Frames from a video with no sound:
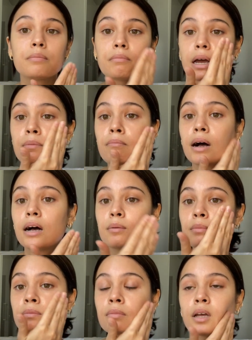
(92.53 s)
My
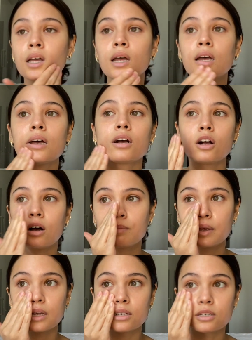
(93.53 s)
mom got
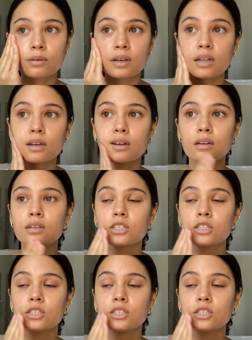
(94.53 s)
me into it.